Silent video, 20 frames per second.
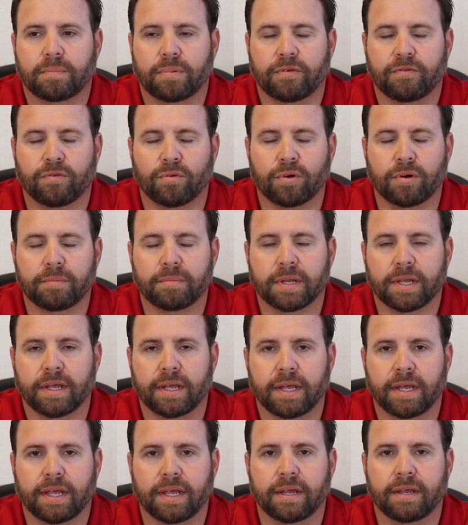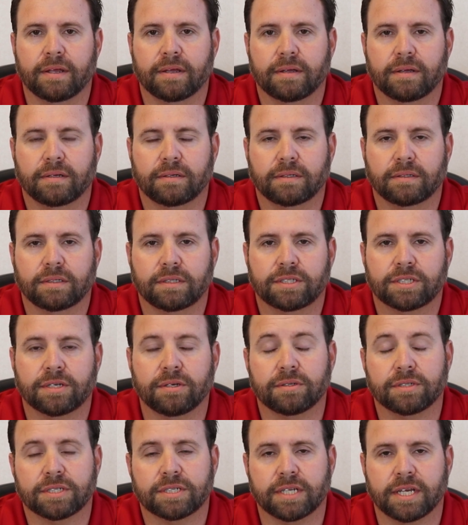performed a
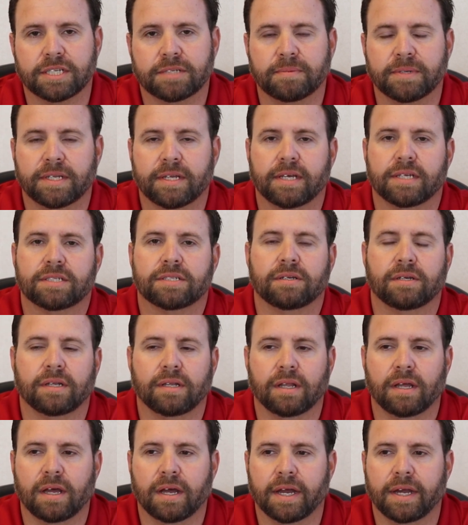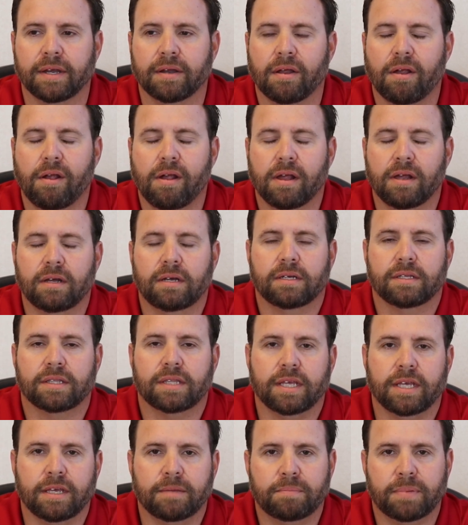skills assessment test online.
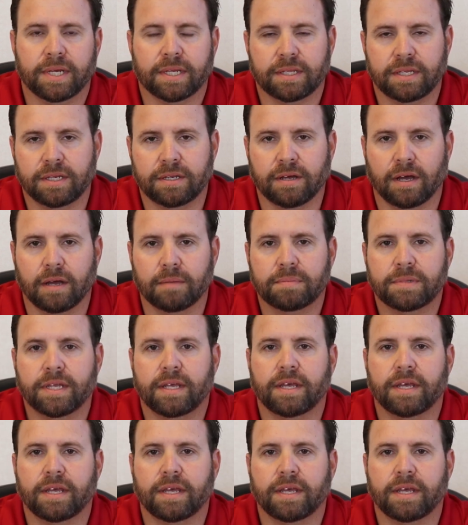They picked the top